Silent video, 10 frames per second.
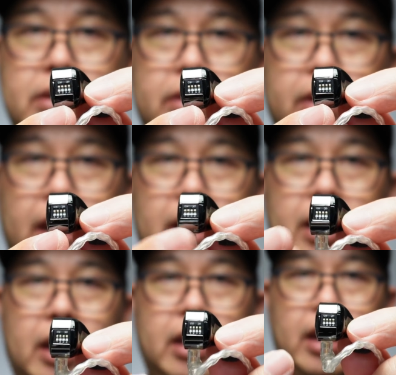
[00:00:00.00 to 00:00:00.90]
Okay,
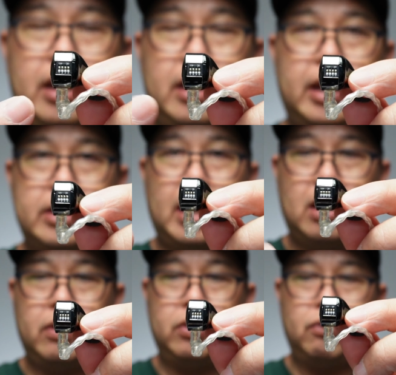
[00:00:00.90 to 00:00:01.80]
and then that's
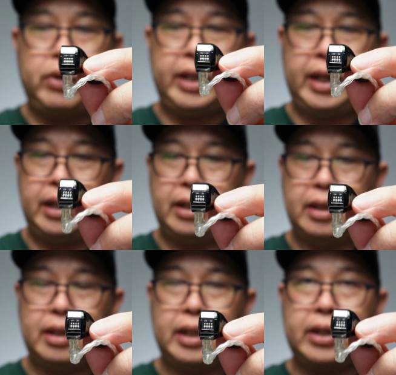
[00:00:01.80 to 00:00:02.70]
how you read it,
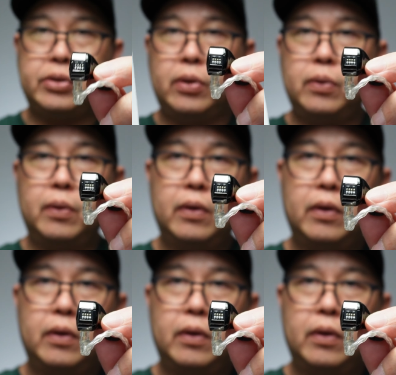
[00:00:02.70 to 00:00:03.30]
like so.